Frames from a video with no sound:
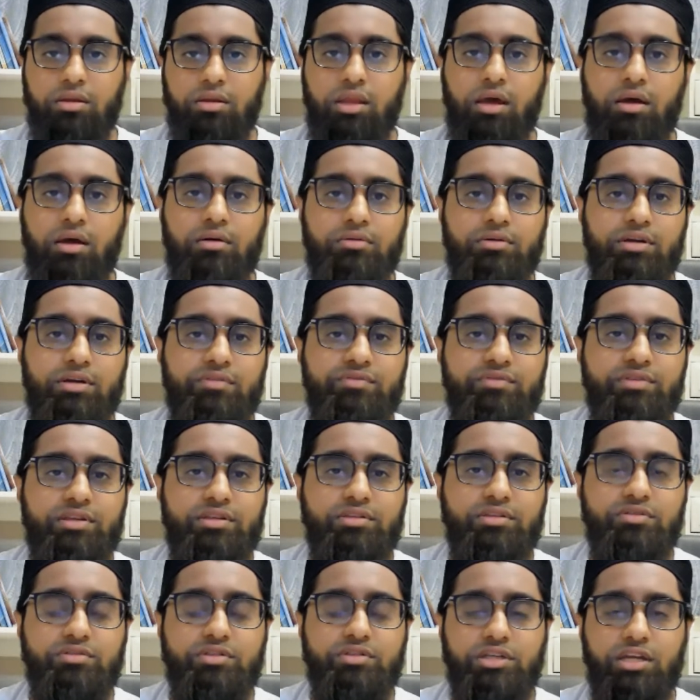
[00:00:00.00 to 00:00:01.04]
Now, if
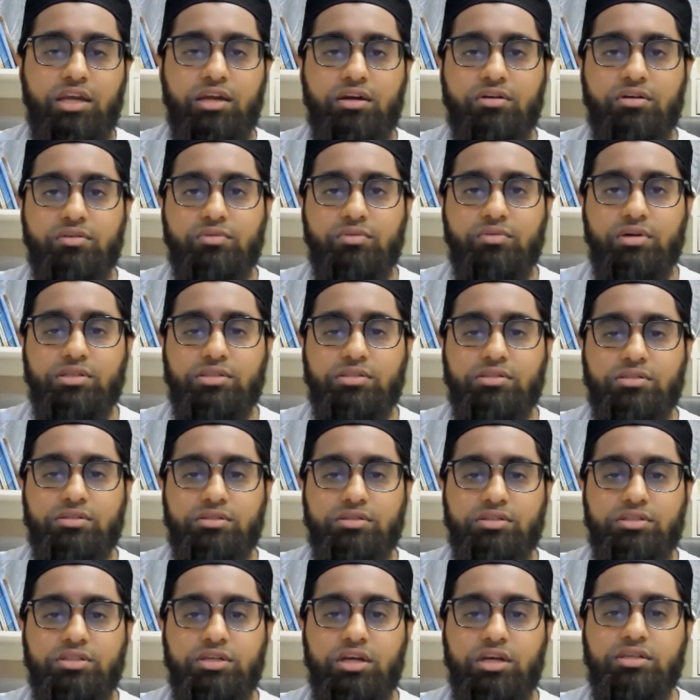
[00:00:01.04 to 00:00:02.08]
this sheikh
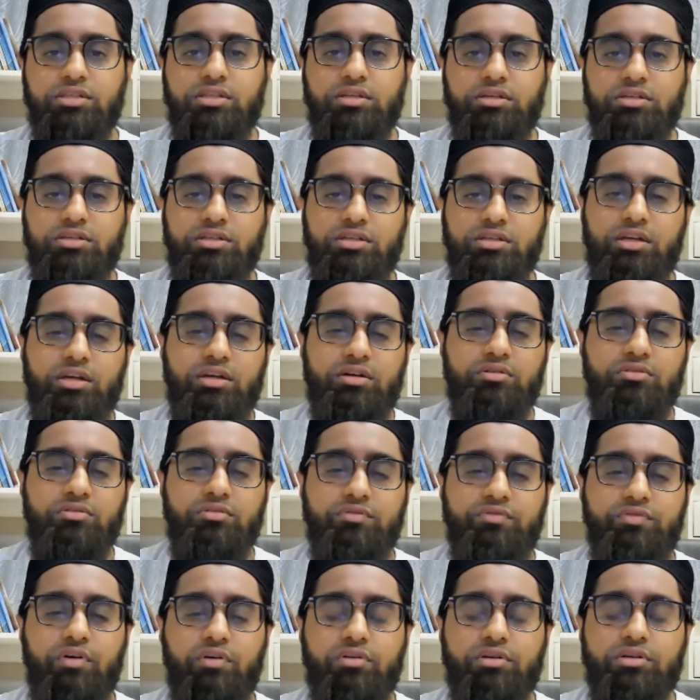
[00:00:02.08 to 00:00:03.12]
was just a sheikh
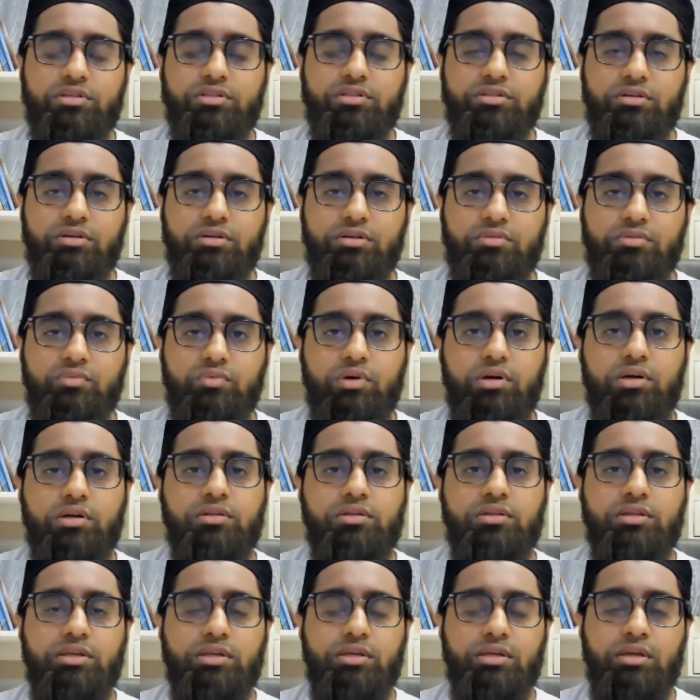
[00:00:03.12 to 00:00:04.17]
who focused on
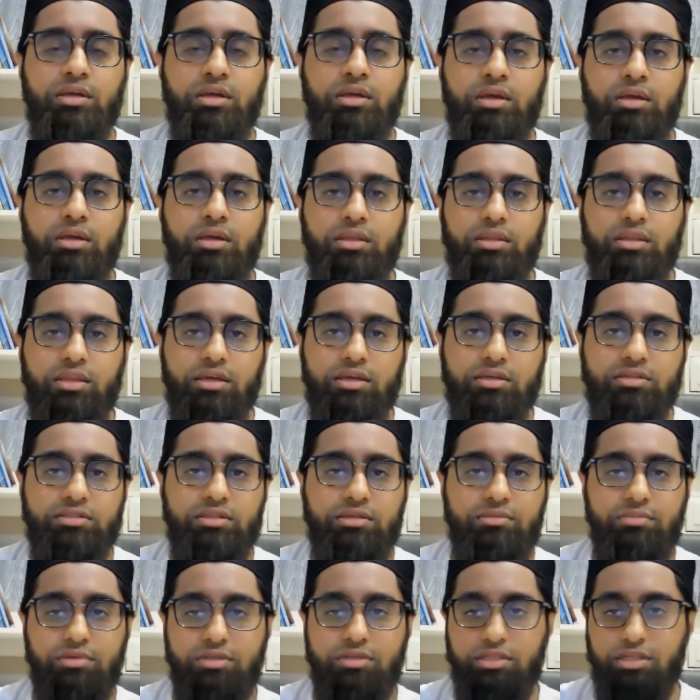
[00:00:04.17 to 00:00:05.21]
worldly
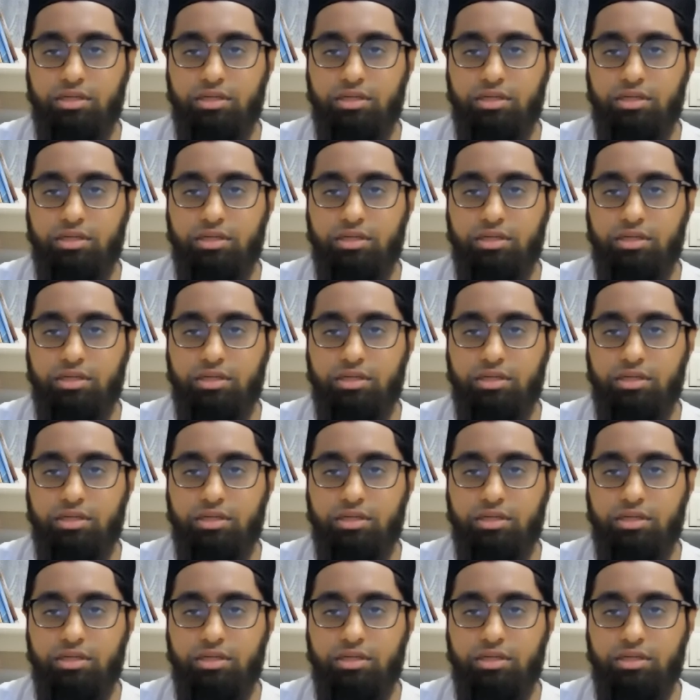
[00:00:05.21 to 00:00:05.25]
things and